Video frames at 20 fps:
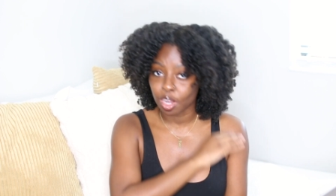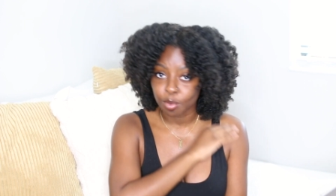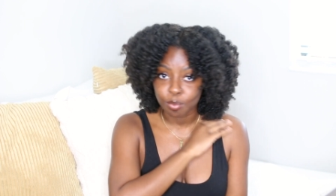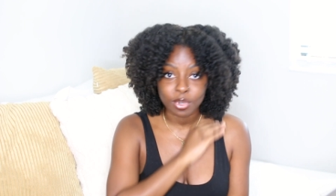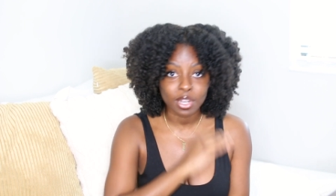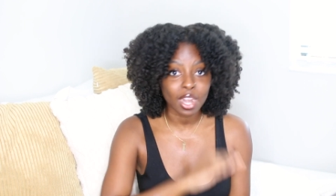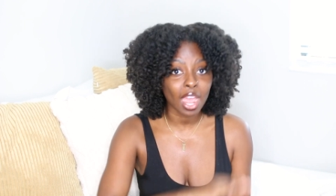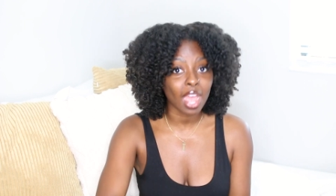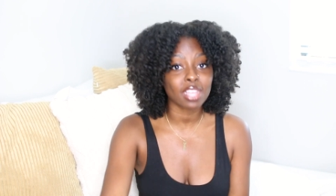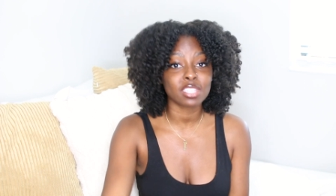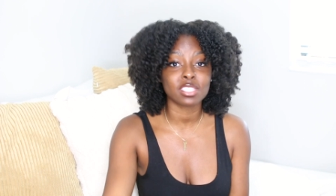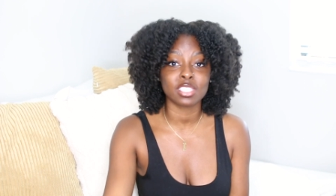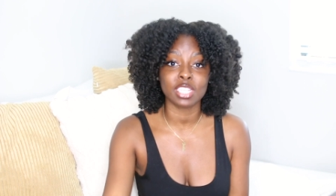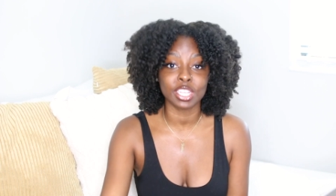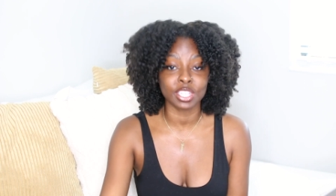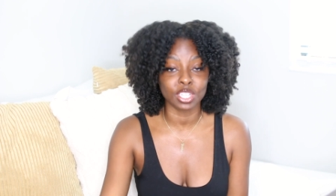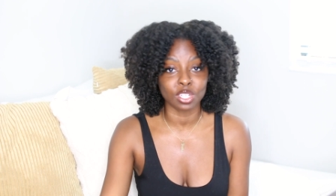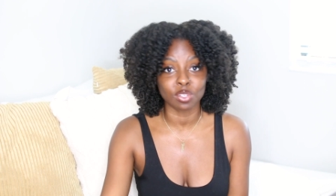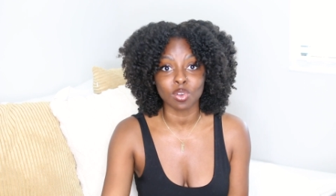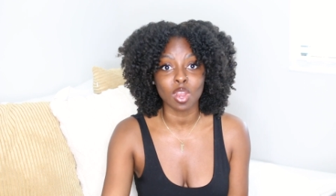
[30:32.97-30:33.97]
I'm not
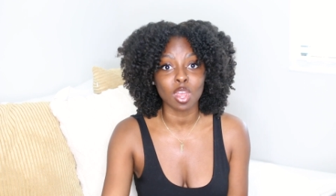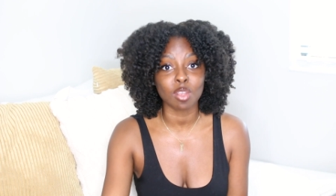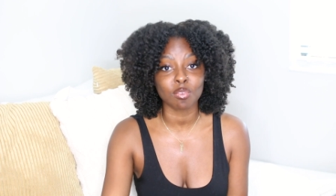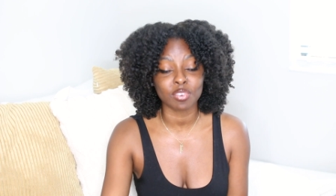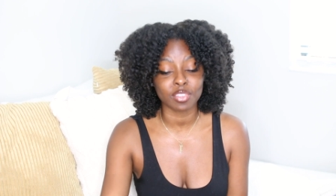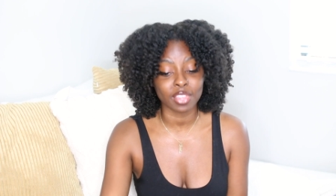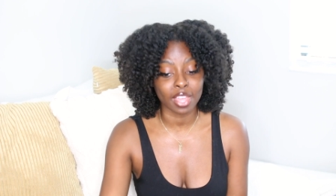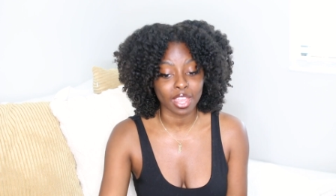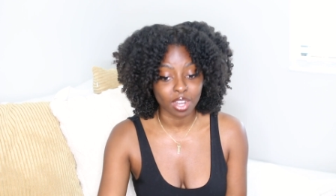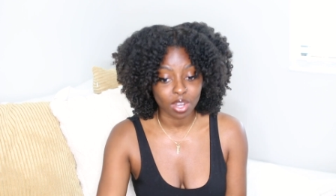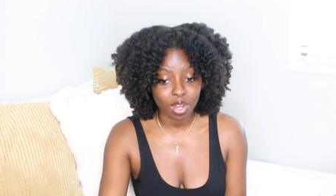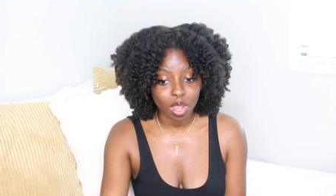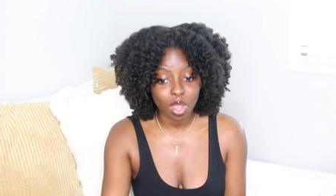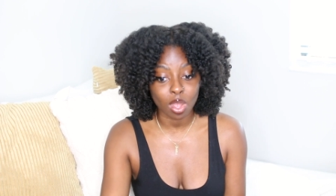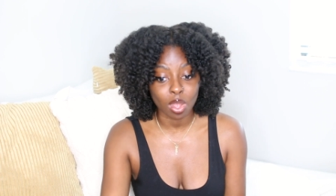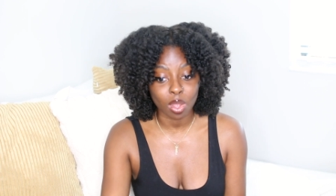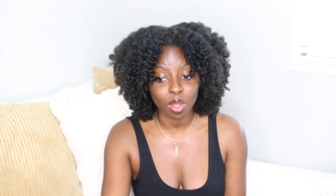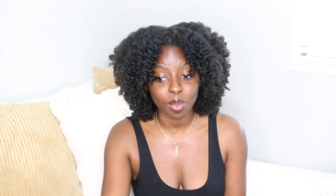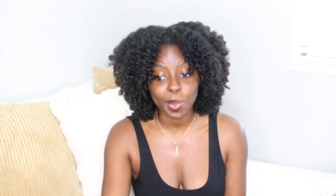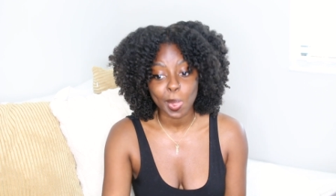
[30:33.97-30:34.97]
saying you're wrong for that at
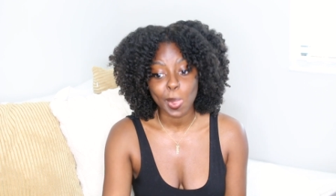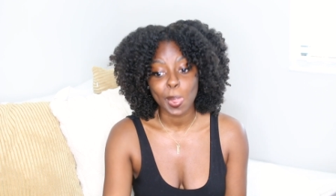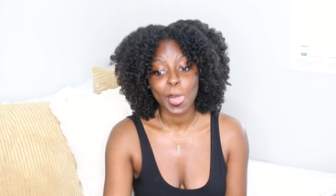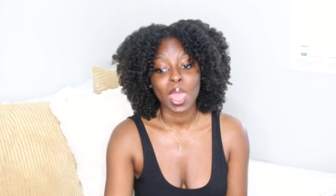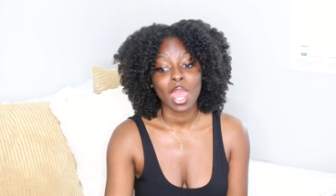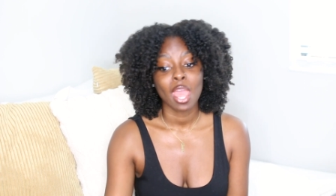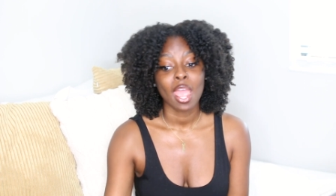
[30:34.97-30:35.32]
all.